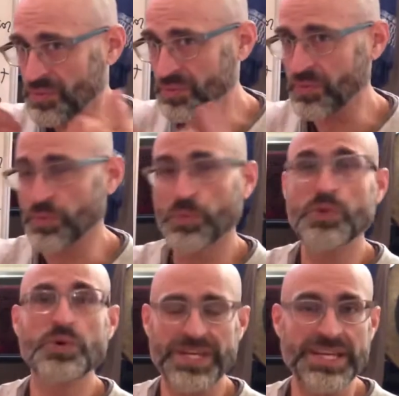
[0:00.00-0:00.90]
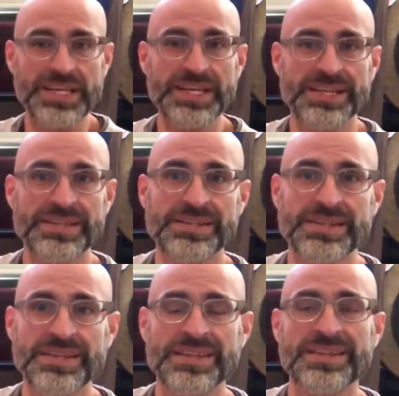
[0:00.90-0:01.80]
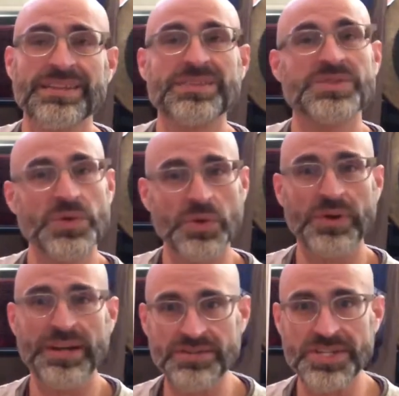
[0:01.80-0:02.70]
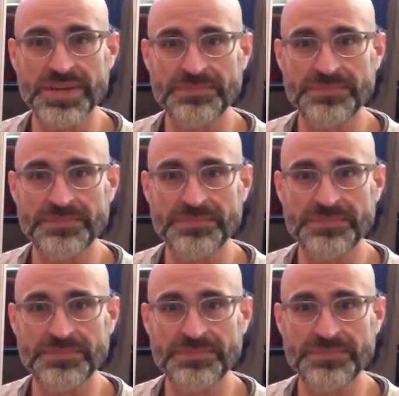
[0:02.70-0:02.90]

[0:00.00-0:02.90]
rooted in solar energy.